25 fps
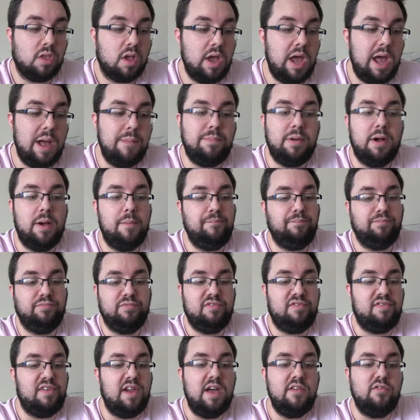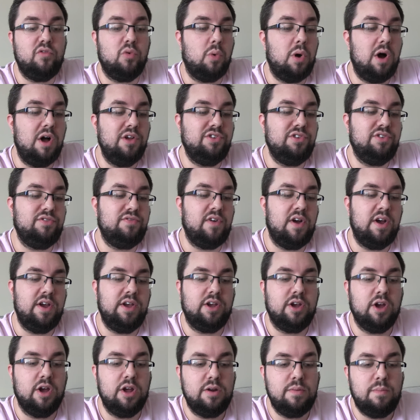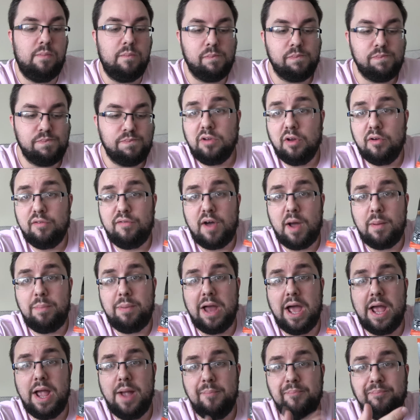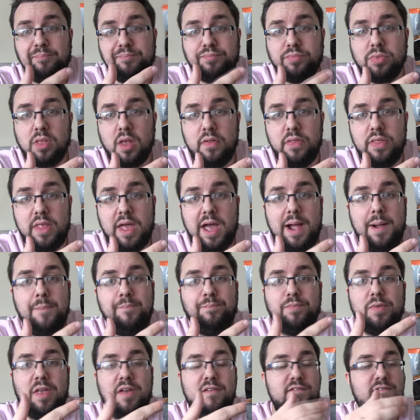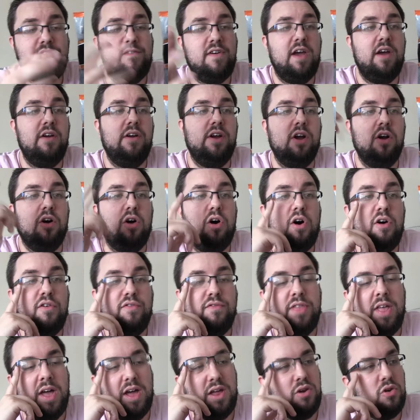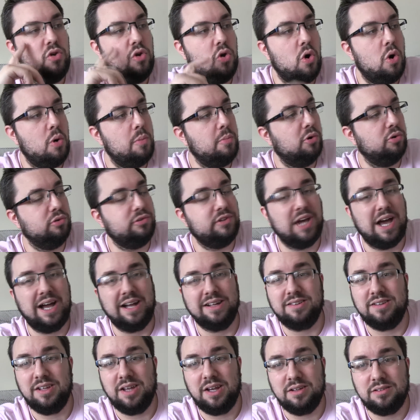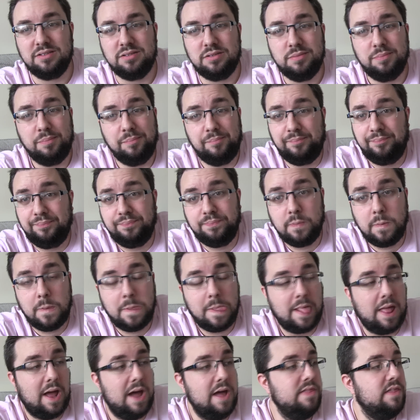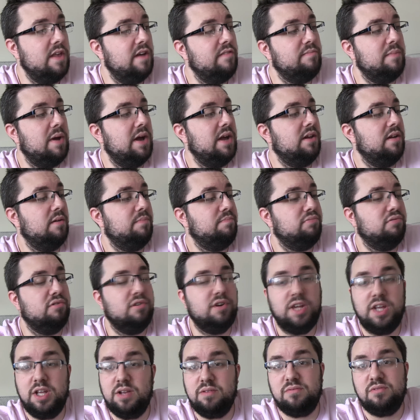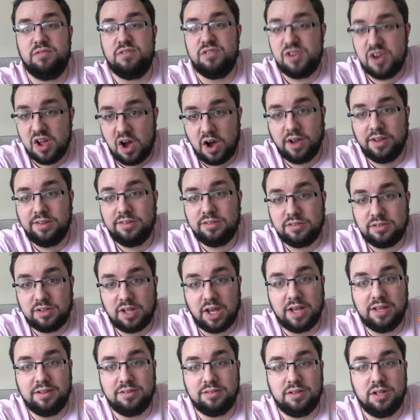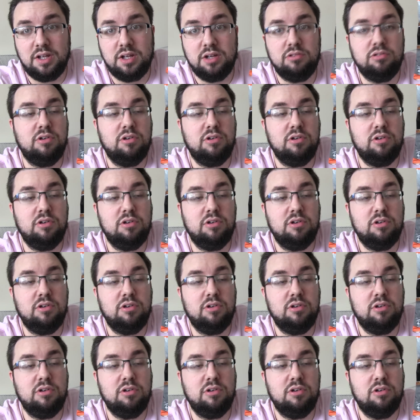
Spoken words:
Yeah, but flavour-wise, very good. Fair play. They're veering off their normal tactics. And they've made a pretty nice tasting